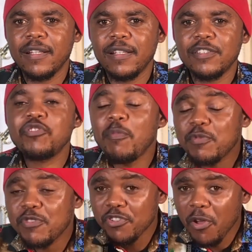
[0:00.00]
Some
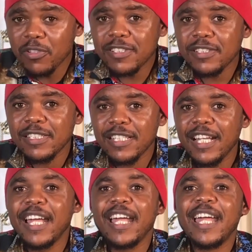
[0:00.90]
shots
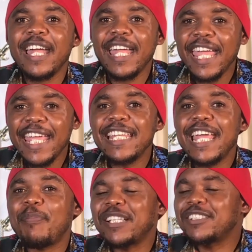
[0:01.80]
in a
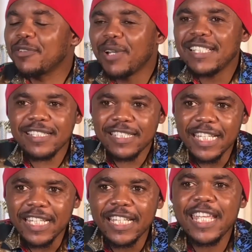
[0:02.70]
particular
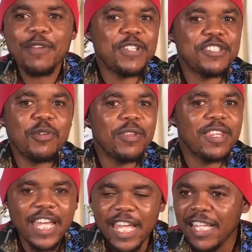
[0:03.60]
scene, if it's not
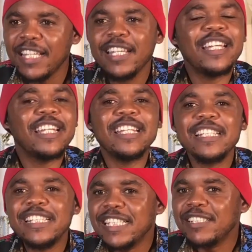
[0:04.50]
there,
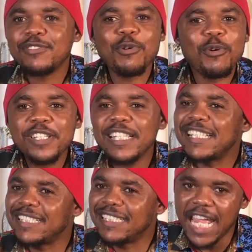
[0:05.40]
the story is
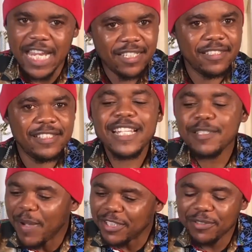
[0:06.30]
dead. That
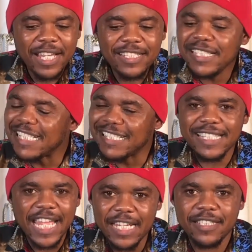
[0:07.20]
particular scene is
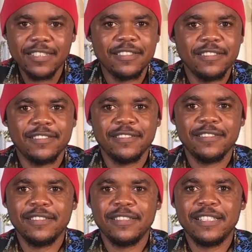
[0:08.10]
dead.
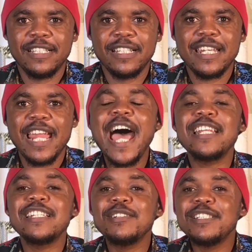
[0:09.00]

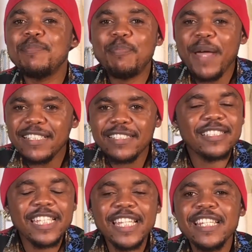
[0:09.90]
And the best
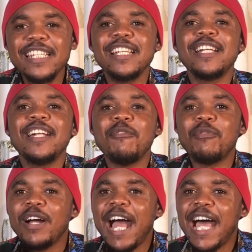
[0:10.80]
thing
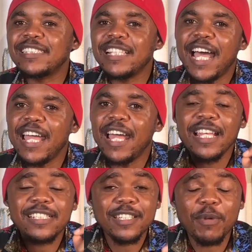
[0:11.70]
as a
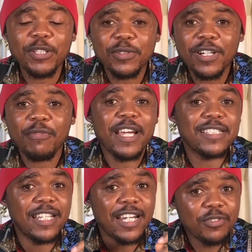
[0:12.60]
cinematographer, as a
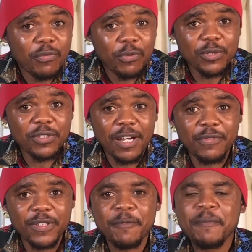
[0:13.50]
director of photography,